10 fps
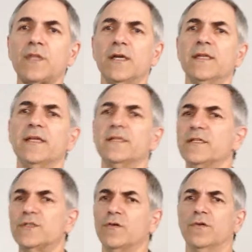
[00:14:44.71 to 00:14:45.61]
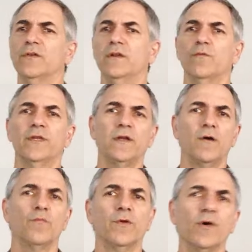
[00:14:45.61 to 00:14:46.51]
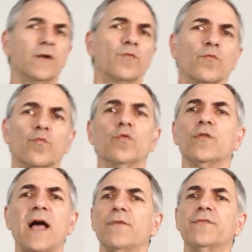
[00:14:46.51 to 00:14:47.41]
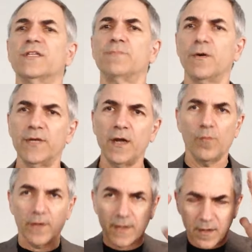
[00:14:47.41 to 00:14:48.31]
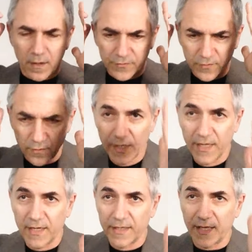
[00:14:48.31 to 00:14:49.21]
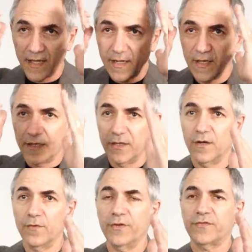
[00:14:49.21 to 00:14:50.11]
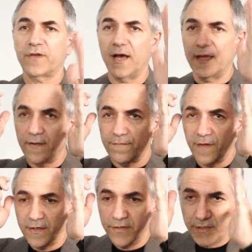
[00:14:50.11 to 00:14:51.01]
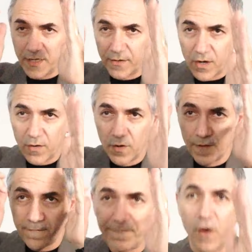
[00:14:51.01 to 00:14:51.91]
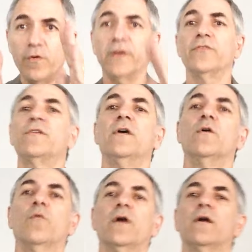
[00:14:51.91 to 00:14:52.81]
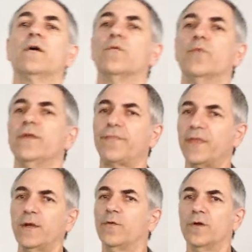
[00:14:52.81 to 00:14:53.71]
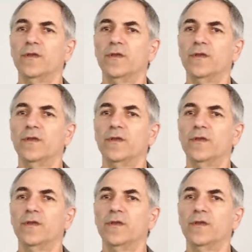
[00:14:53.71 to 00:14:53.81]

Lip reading: We want to rule out things, but we don't want to also get, this kind of narrow focus where we think,